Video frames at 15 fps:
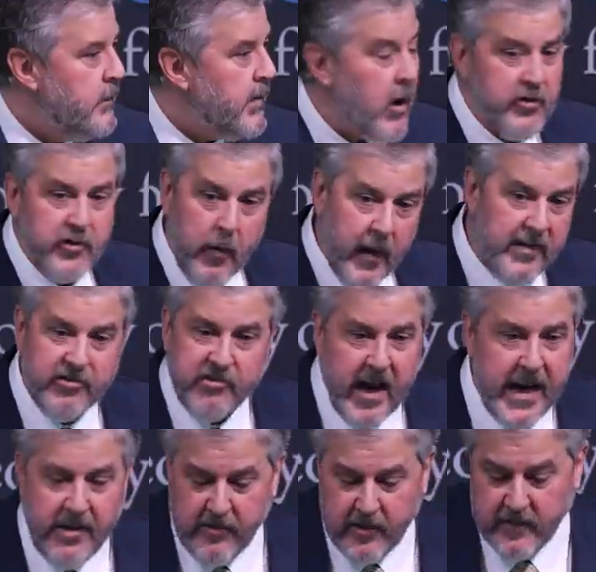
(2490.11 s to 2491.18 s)
because grace
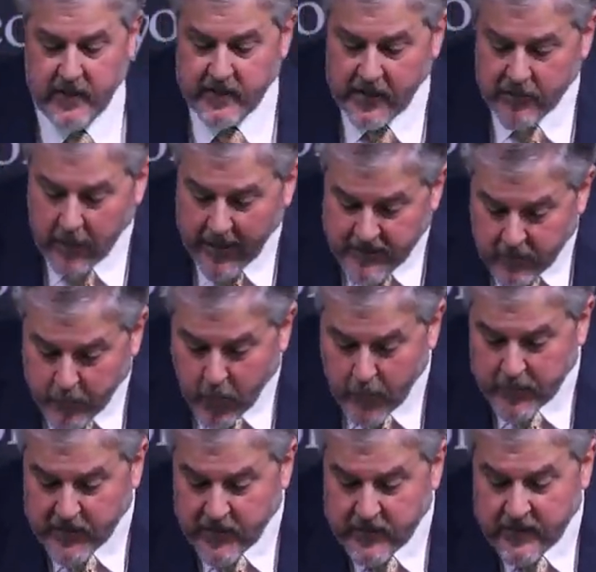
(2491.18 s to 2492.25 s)
changes us, it
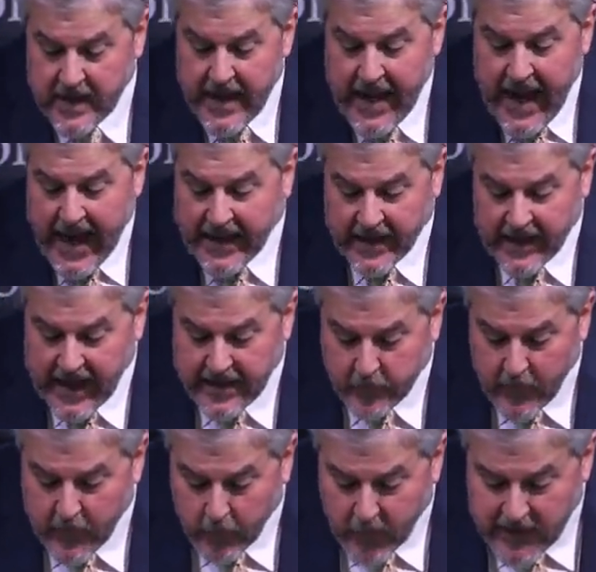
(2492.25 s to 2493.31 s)
transforms us. And
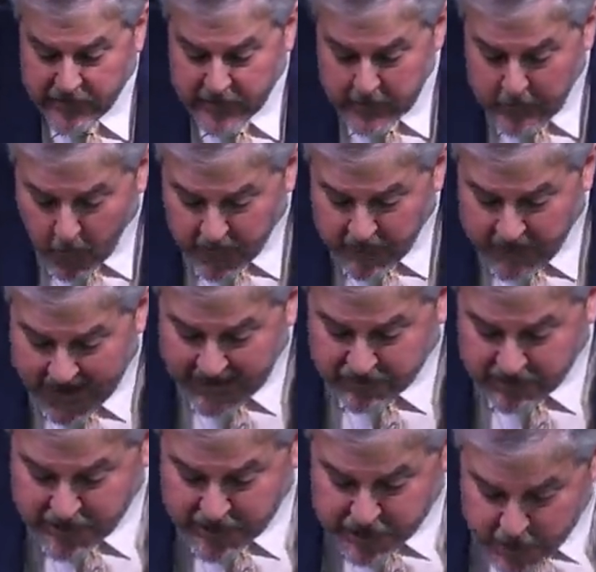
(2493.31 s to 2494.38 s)
unless we reach the point of actually